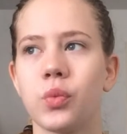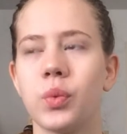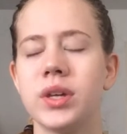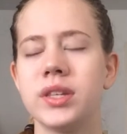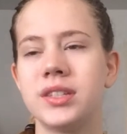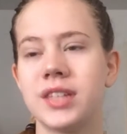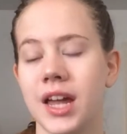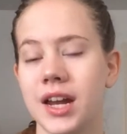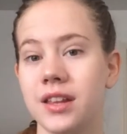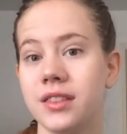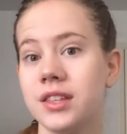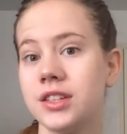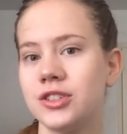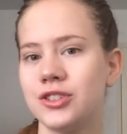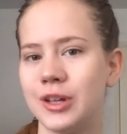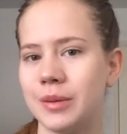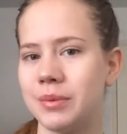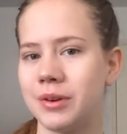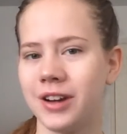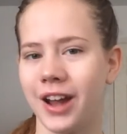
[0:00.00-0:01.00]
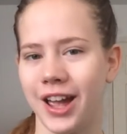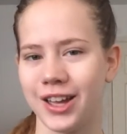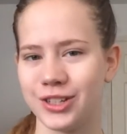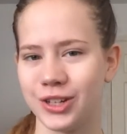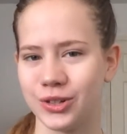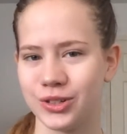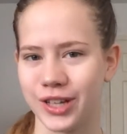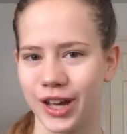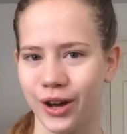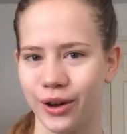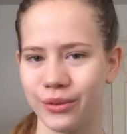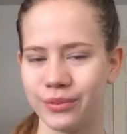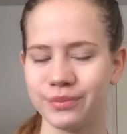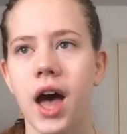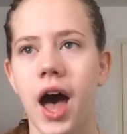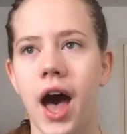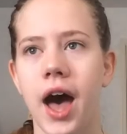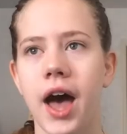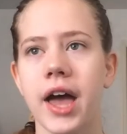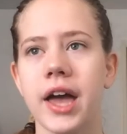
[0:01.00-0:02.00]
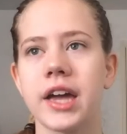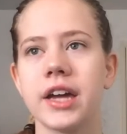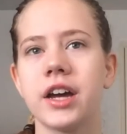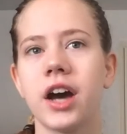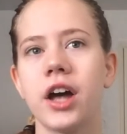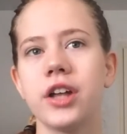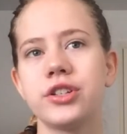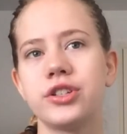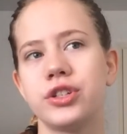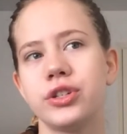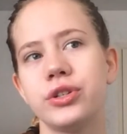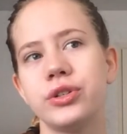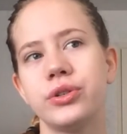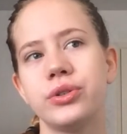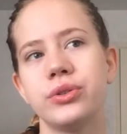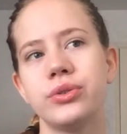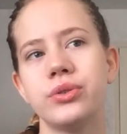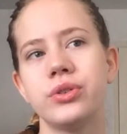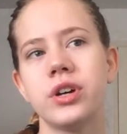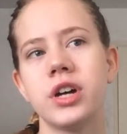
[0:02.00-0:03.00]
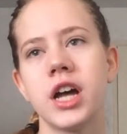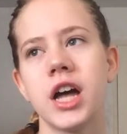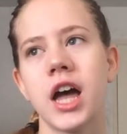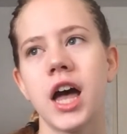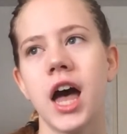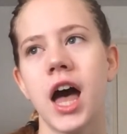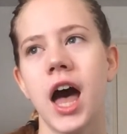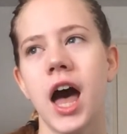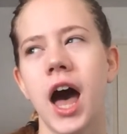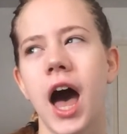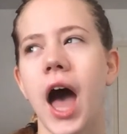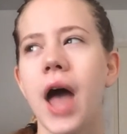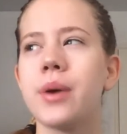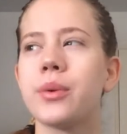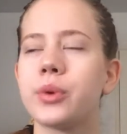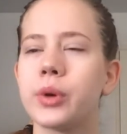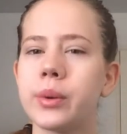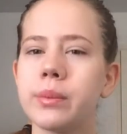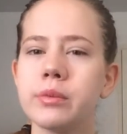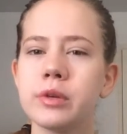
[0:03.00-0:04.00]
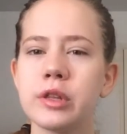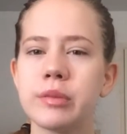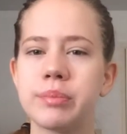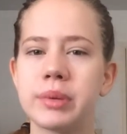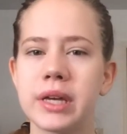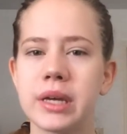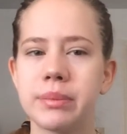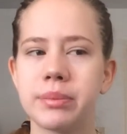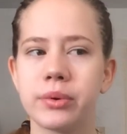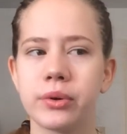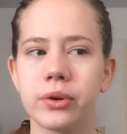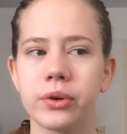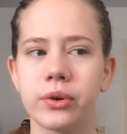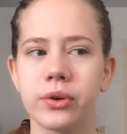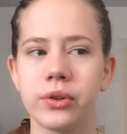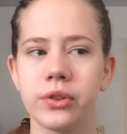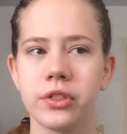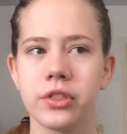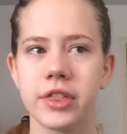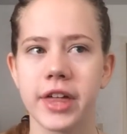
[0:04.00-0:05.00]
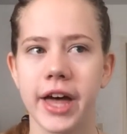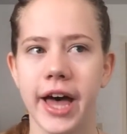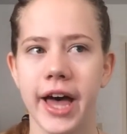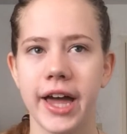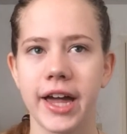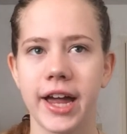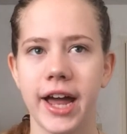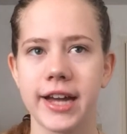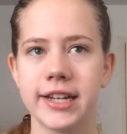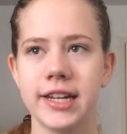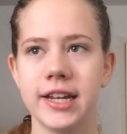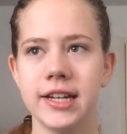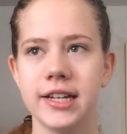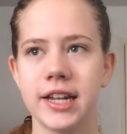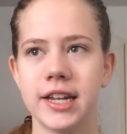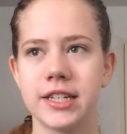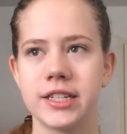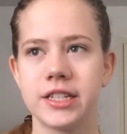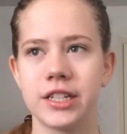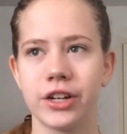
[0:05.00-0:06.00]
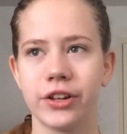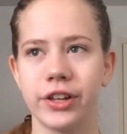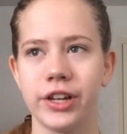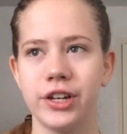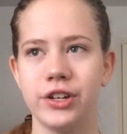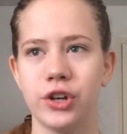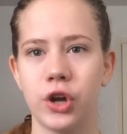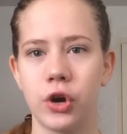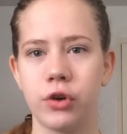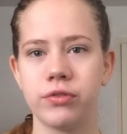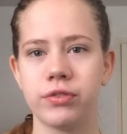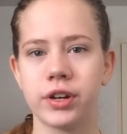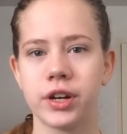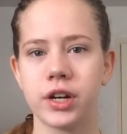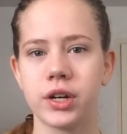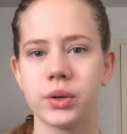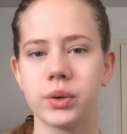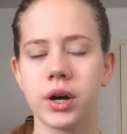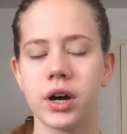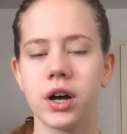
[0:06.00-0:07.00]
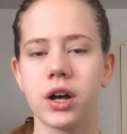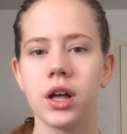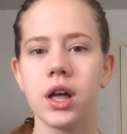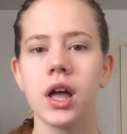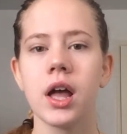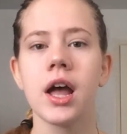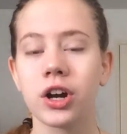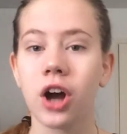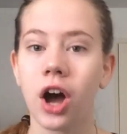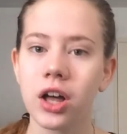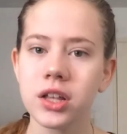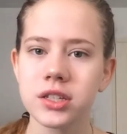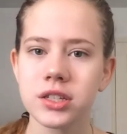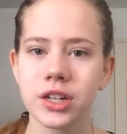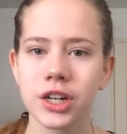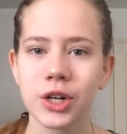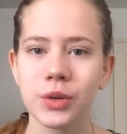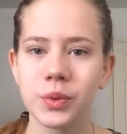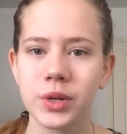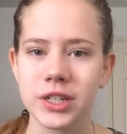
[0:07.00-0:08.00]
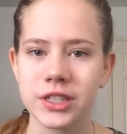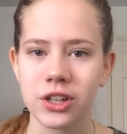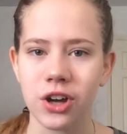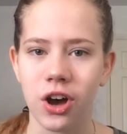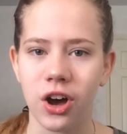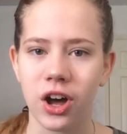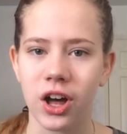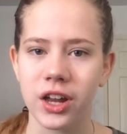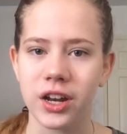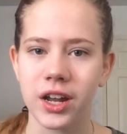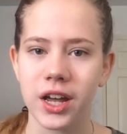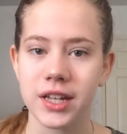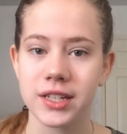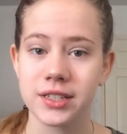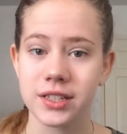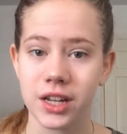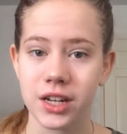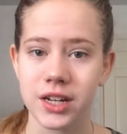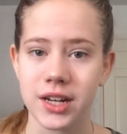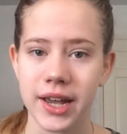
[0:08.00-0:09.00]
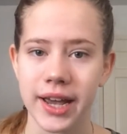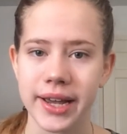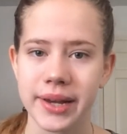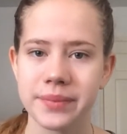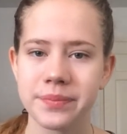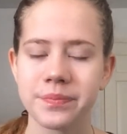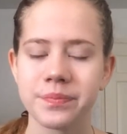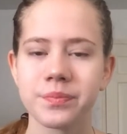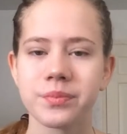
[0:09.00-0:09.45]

we stayed in this super nice hotel. I roomed with people that I didn't necessarily know very well. Our concert was on a Sunday,